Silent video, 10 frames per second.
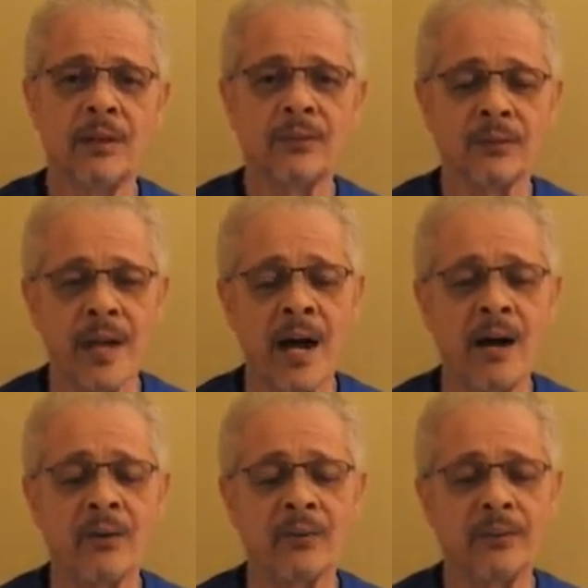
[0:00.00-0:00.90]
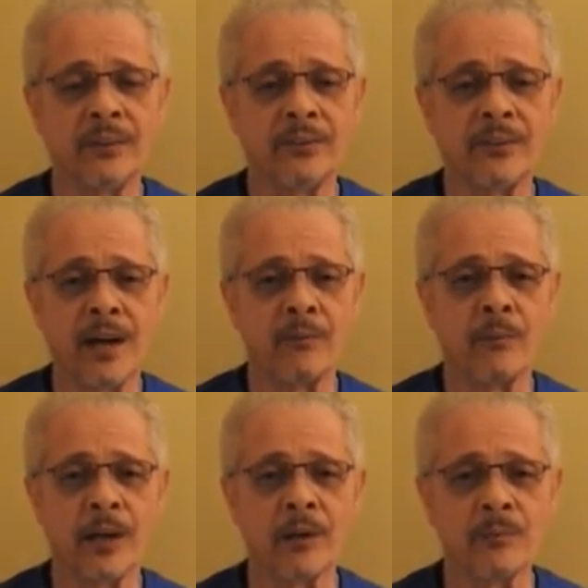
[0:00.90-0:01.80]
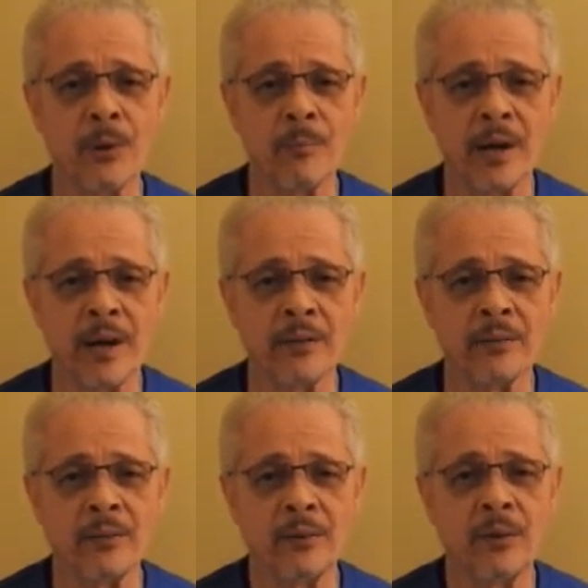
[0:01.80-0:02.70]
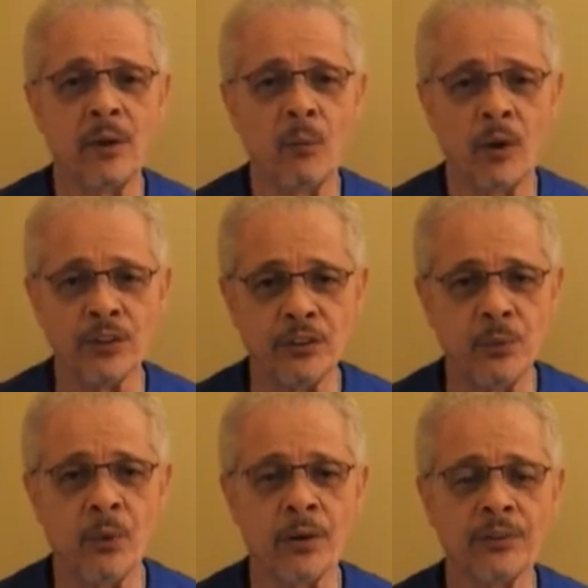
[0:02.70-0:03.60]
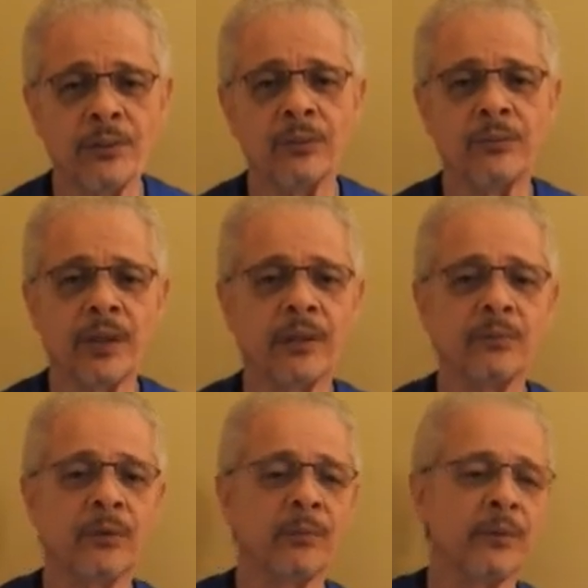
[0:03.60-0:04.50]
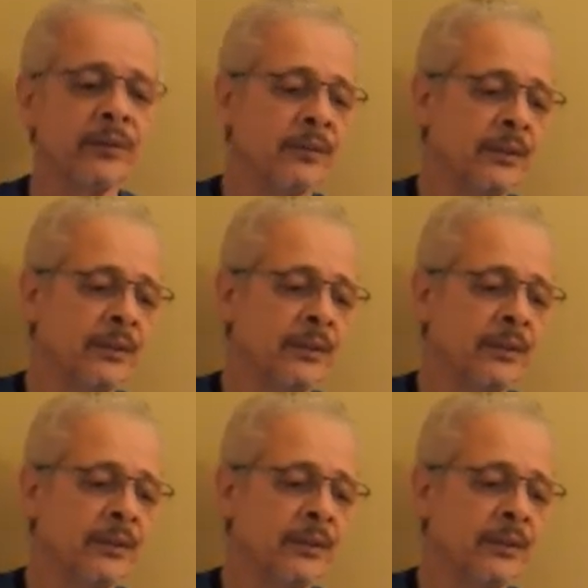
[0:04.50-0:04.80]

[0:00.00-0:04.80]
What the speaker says: So now, it's time to make up your mind what you want to do. Thank you very much.